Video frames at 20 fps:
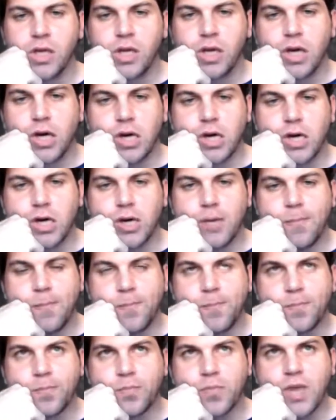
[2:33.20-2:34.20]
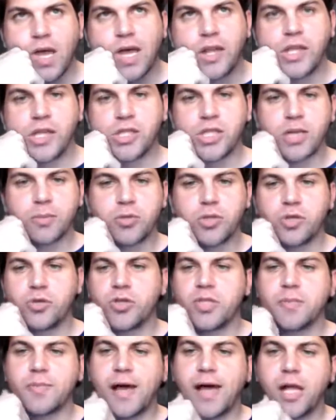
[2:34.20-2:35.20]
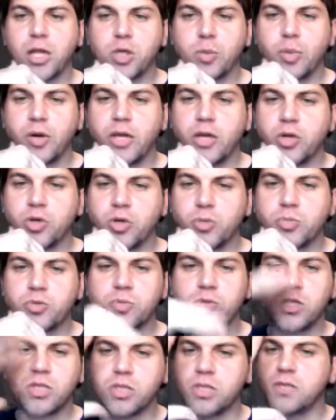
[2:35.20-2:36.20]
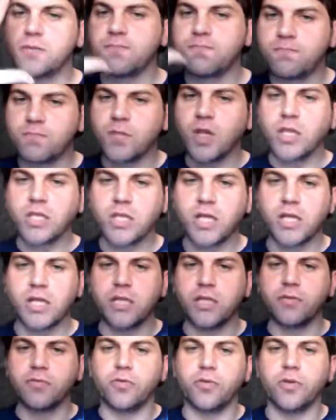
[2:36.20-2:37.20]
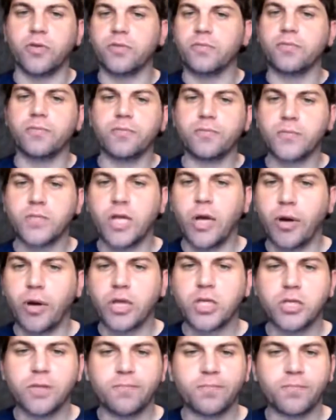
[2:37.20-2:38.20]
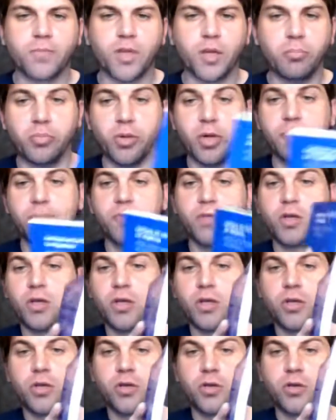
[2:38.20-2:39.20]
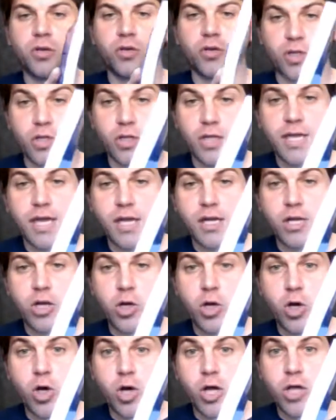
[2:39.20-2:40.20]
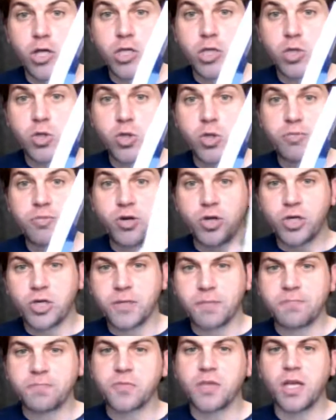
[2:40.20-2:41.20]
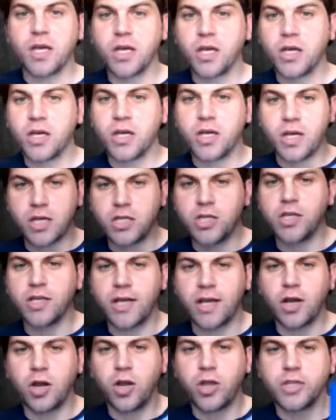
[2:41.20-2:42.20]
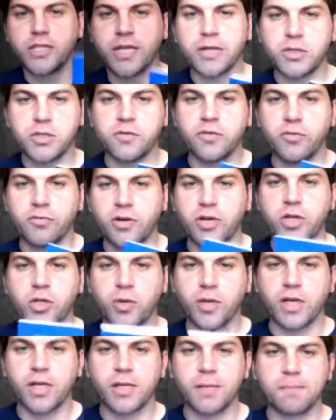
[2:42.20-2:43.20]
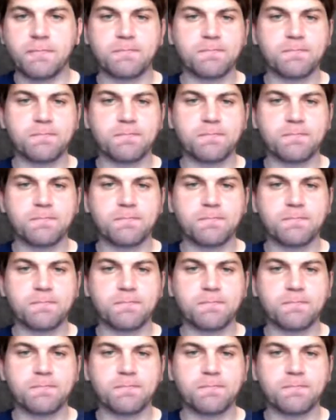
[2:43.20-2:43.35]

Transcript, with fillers: Um, and then chapter three is about algebraic groups, which is a slightly different direction. But again, not a huge book, uh, and you can get a lot out of it very quickly.